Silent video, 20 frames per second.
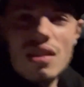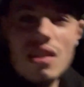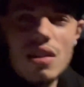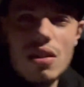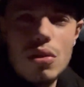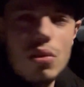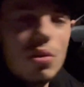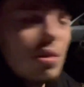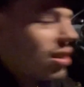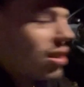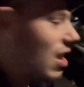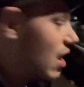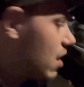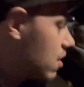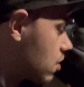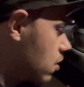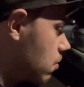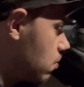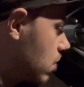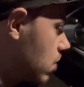and of course get
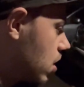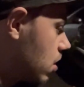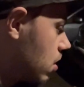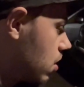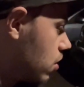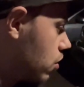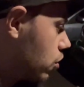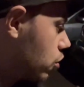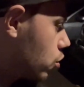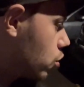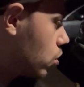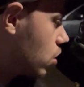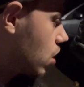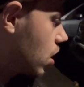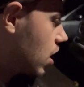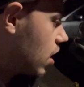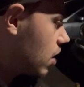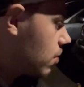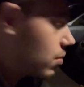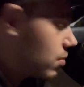some shorter
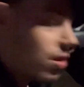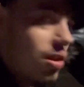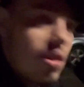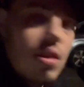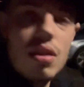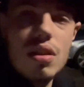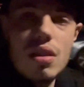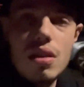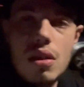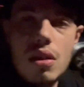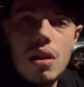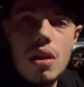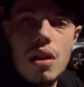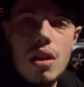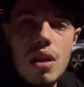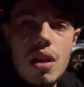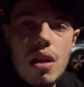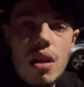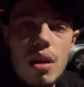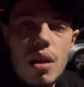clips to
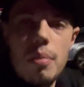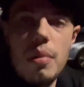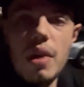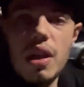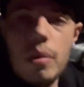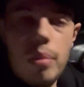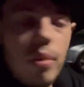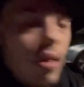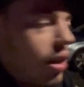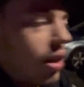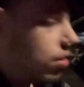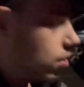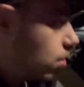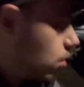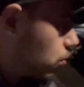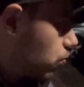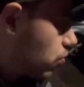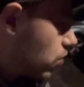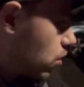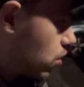make a pretty dope
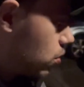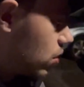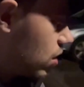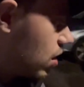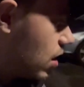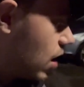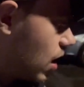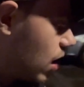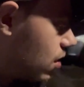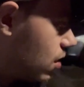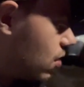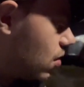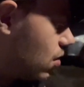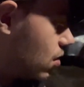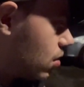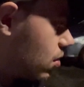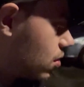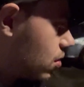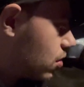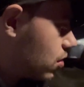reel on TikTok.
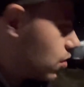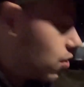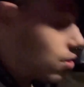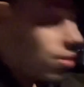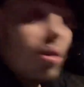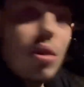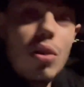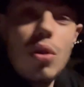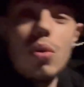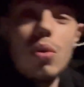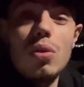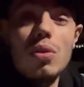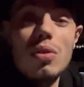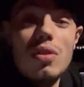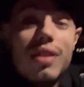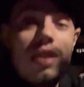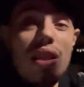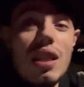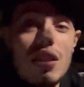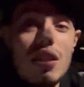So of course
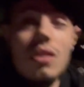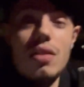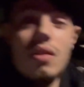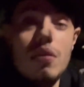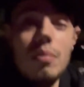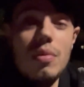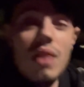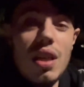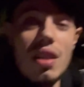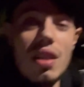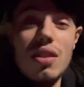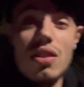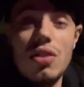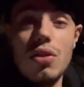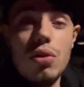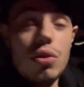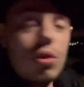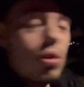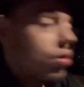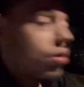links to my
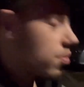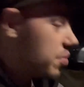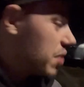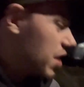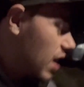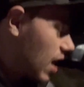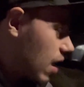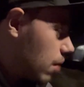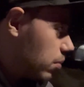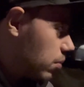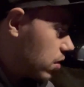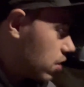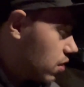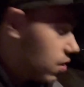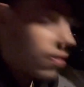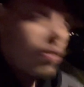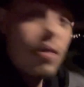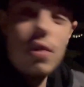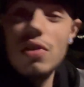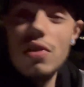socials will be down below
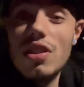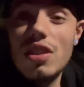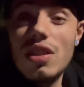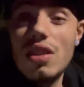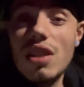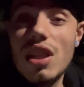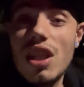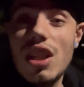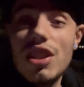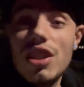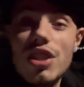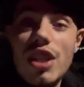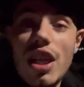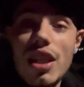for you to check